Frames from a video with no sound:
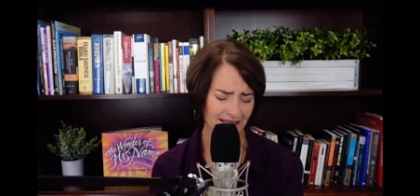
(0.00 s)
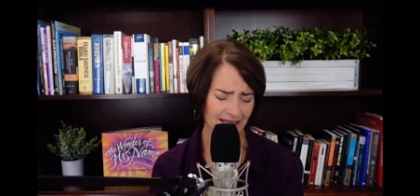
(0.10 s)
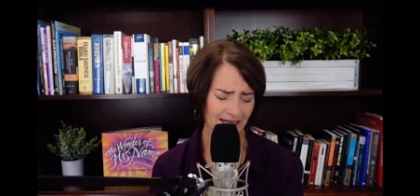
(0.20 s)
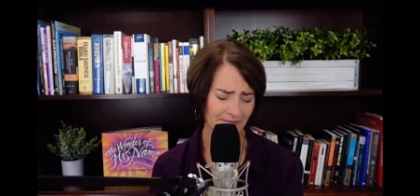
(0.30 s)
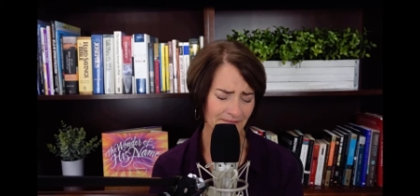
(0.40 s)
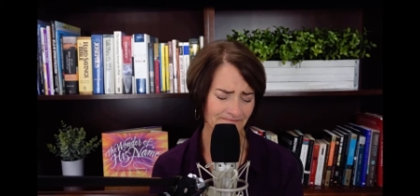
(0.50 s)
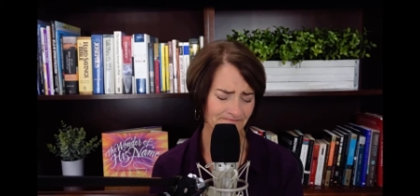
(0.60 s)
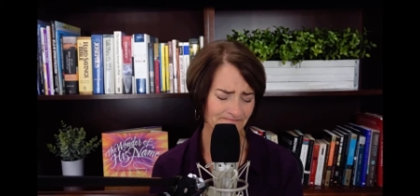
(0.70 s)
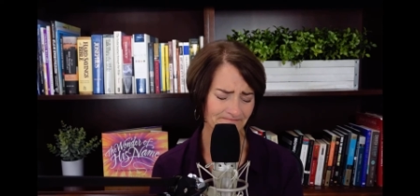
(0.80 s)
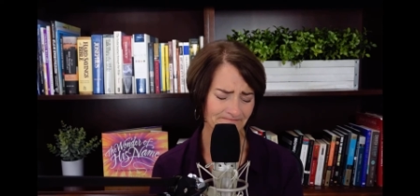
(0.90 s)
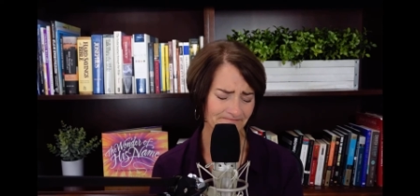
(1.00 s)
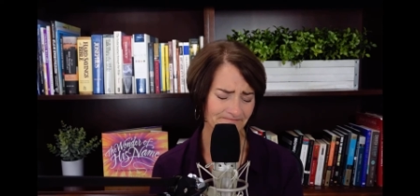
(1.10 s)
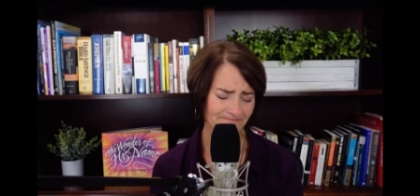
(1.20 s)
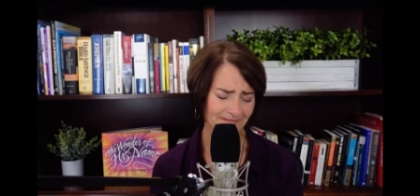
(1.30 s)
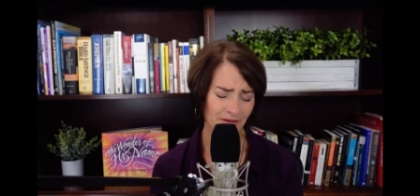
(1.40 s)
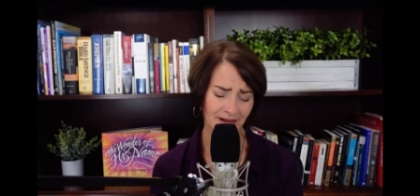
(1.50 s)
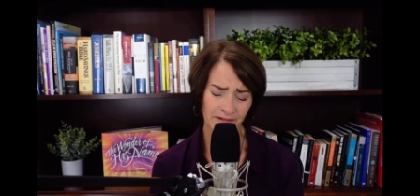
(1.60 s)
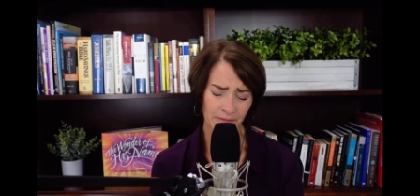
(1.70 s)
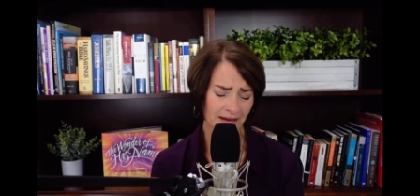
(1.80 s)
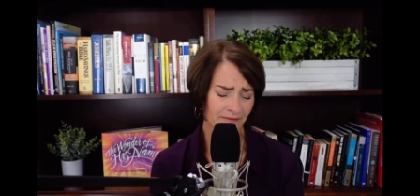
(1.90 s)
um, you have
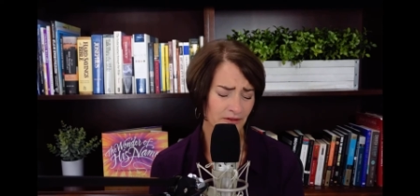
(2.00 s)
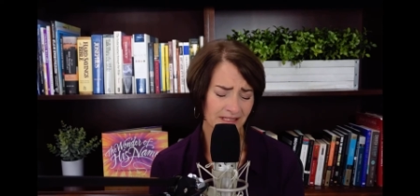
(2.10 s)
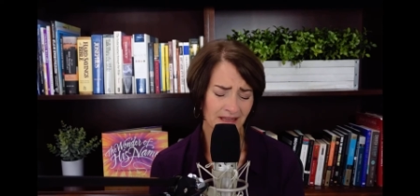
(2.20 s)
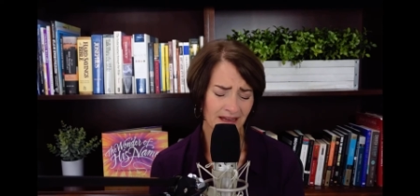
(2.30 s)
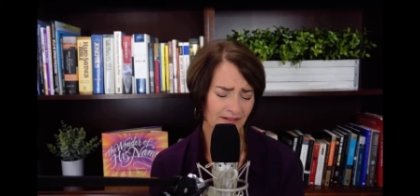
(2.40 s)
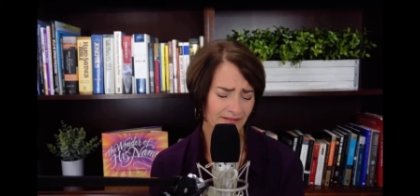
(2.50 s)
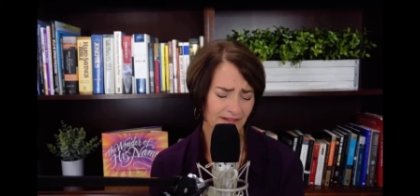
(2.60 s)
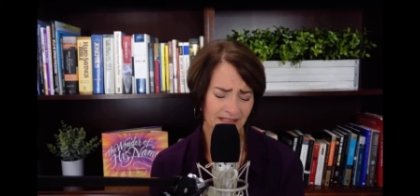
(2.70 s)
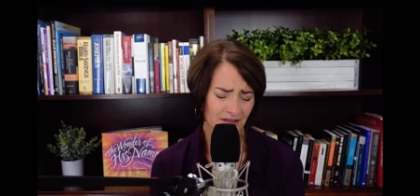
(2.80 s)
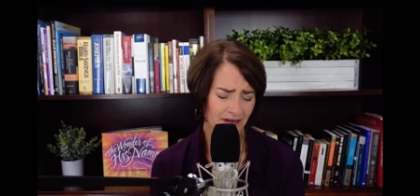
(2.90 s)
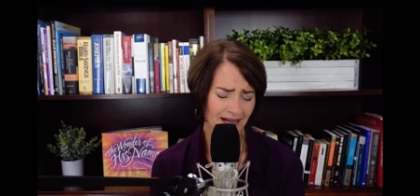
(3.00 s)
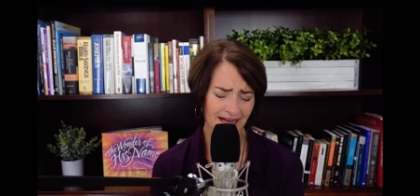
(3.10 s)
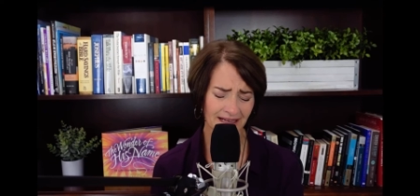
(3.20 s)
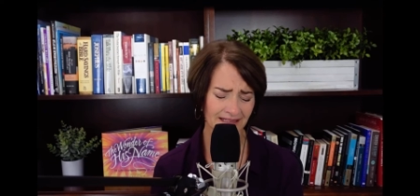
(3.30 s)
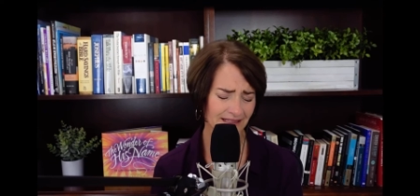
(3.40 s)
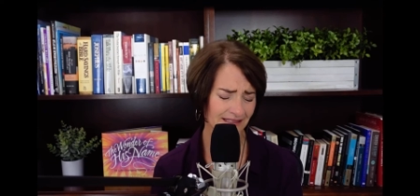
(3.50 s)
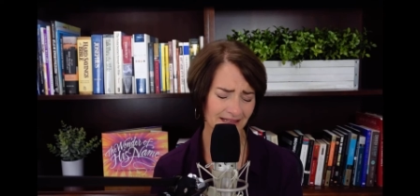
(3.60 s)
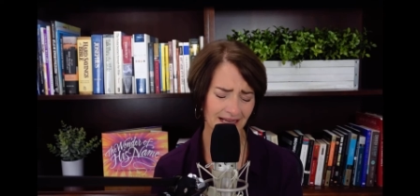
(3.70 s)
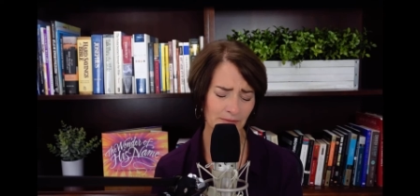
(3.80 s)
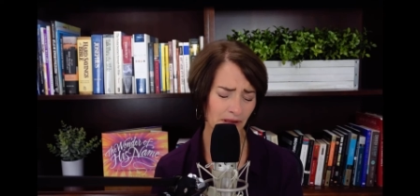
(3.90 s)
a plan for his life. And so, God, I
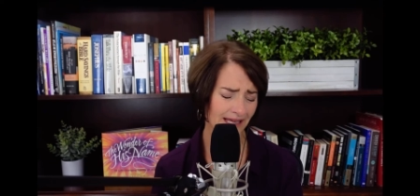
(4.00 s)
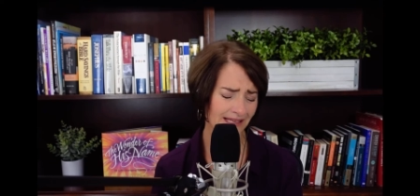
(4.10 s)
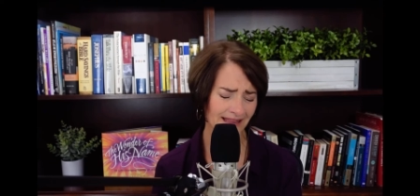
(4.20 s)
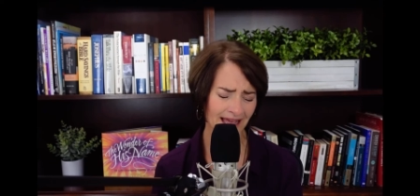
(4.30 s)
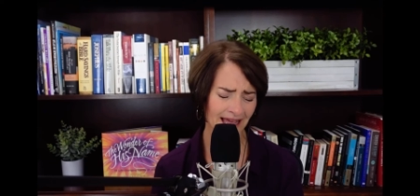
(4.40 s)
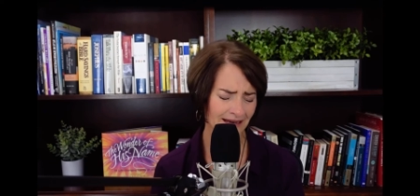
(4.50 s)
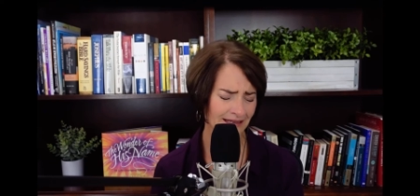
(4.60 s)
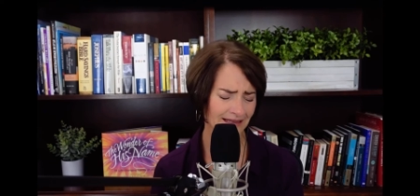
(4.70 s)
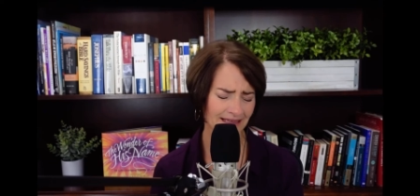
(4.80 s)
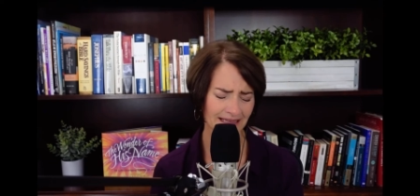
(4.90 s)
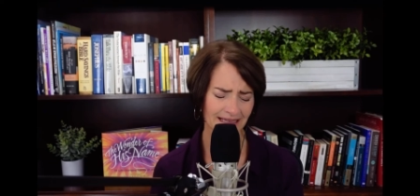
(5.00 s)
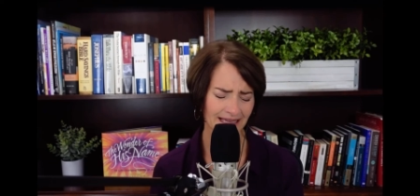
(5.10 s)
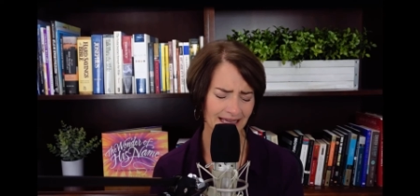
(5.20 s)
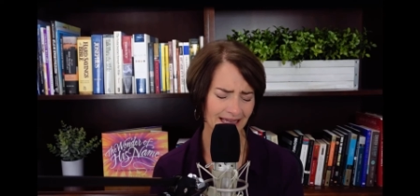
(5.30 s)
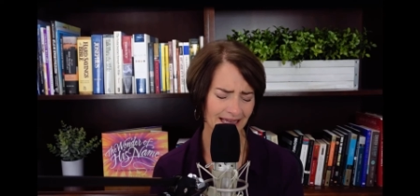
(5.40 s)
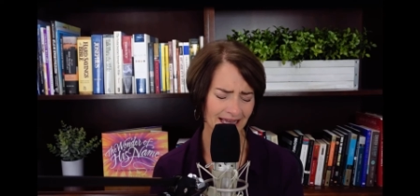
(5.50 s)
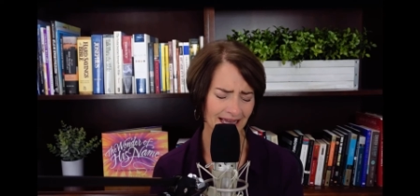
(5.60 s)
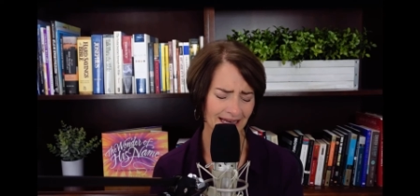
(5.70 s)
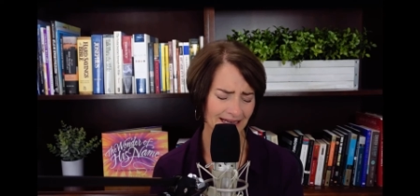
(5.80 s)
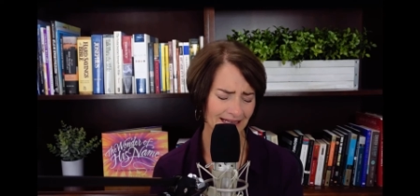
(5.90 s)
just, I bless that.
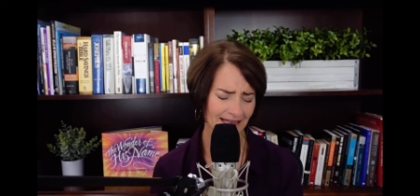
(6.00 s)
And